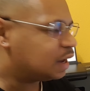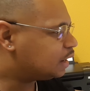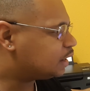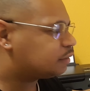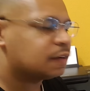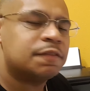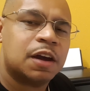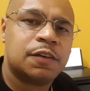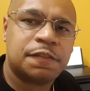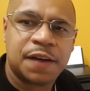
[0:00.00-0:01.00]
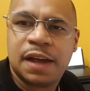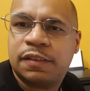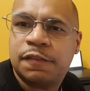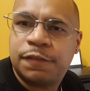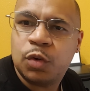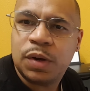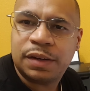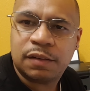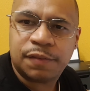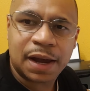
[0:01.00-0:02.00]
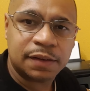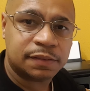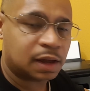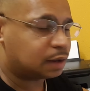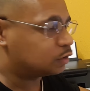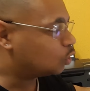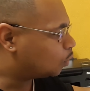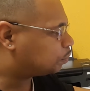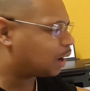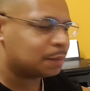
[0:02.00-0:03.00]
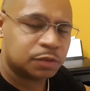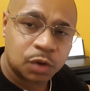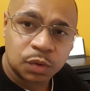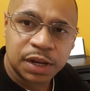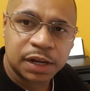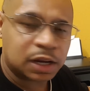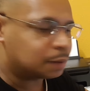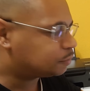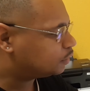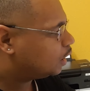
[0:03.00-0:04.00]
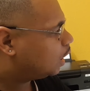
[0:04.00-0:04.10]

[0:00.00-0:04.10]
it is a very fast and fluid device. No problems, no hiccups